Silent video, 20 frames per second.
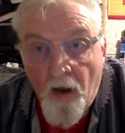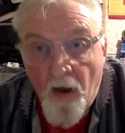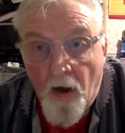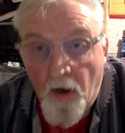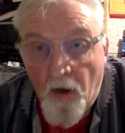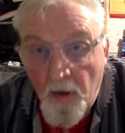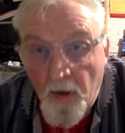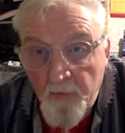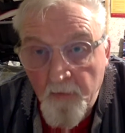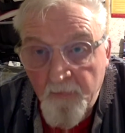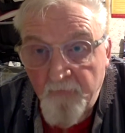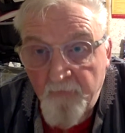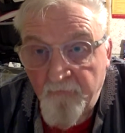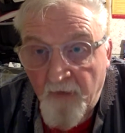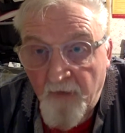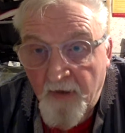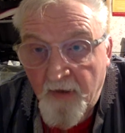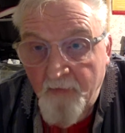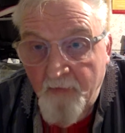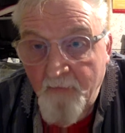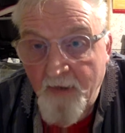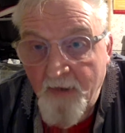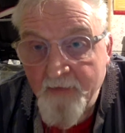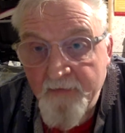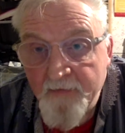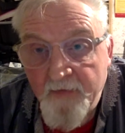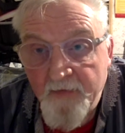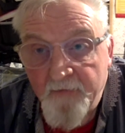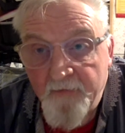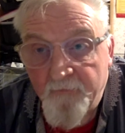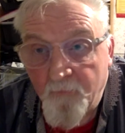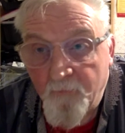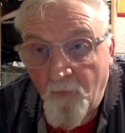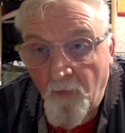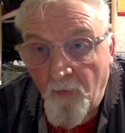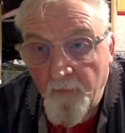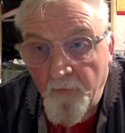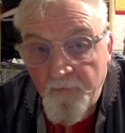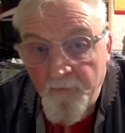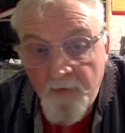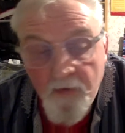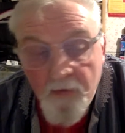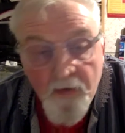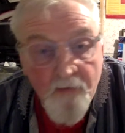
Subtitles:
I would recommend this one,